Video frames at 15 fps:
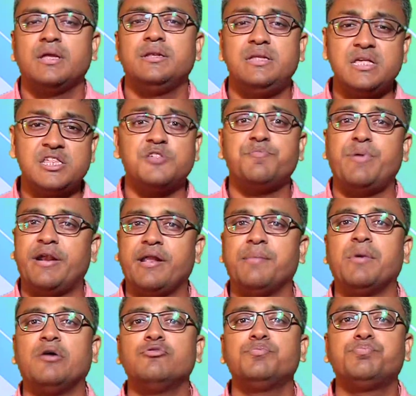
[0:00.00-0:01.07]
This
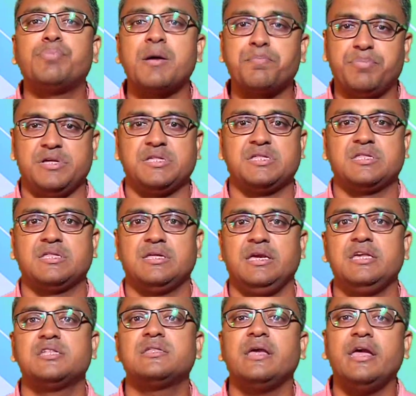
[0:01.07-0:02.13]
paramount purpose
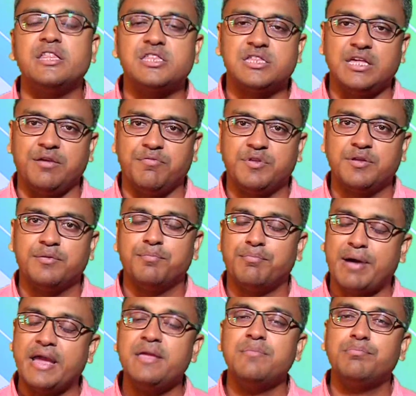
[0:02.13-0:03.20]
is achieved
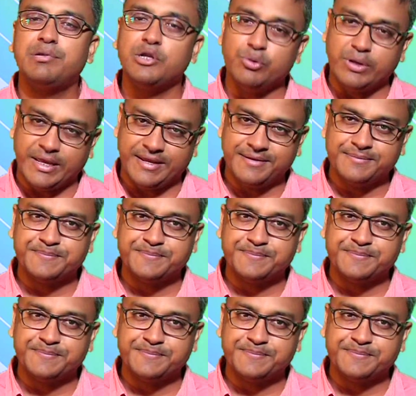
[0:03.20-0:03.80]
by pruning.